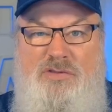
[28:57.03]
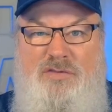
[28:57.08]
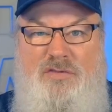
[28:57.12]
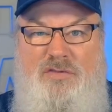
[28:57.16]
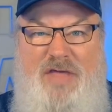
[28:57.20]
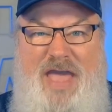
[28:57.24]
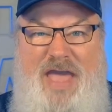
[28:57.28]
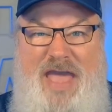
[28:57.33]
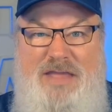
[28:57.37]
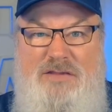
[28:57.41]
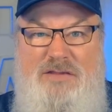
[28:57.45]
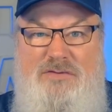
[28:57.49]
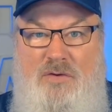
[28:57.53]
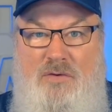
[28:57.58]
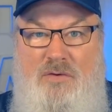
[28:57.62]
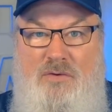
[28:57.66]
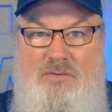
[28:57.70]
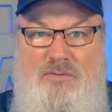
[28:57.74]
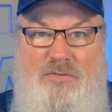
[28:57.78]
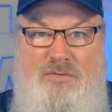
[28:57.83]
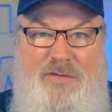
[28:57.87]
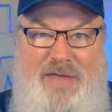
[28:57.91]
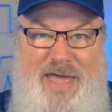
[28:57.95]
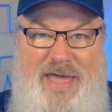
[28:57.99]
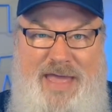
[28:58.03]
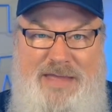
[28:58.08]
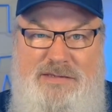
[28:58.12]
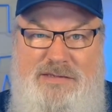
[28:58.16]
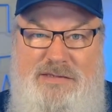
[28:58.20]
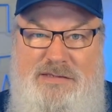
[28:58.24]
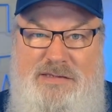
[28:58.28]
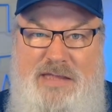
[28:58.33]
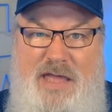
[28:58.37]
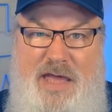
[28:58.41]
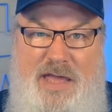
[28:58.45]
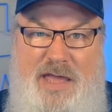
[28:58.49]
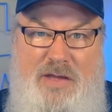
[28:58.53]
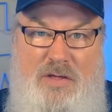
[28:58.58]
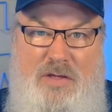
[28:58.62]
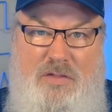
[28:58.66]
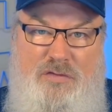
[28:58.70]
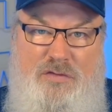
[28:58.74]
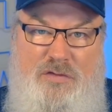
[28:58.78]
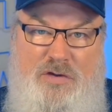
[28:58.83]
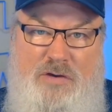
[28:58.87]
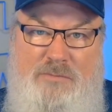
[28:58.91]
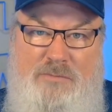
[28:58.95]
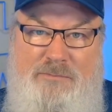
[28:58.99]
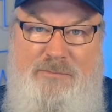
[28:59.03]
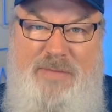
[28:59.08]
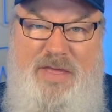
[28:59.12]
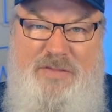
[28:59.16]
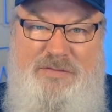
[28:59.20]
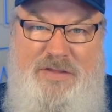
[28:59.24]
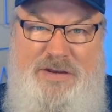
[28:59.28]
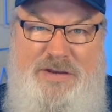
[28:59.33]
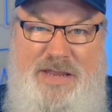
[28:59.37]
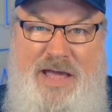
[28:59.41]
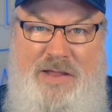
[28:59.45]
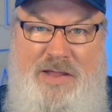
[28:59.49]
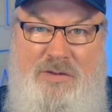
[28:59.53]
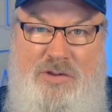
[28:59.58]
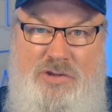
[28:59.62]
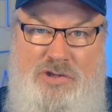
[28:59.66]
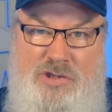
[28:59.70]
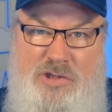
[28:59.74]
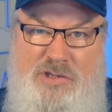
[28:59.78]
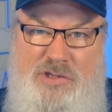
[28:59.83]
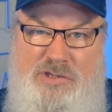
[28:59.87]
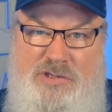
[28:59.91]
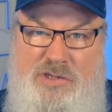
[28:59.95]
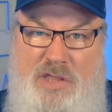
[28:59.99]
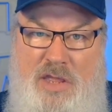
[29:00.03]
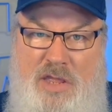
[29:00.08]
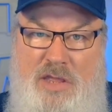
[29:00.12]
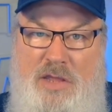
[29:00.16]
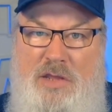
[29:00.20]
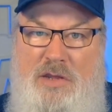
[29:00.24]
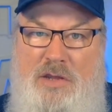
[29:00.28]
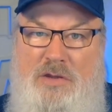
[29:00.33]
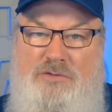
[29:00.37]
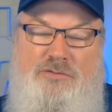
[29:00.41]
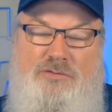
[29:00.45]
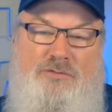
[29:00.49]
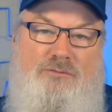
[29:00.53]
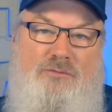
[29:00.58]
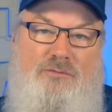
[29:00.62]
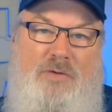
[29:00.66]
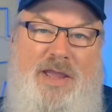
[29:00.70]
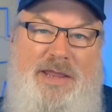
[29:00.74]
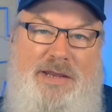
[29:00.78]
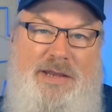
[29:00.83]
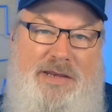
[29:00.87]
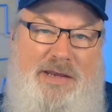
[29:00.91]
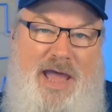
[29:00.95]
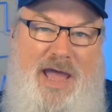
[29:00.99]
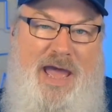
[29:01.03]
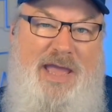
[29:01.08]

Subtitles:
that tone, that style, their methodologies to write it. I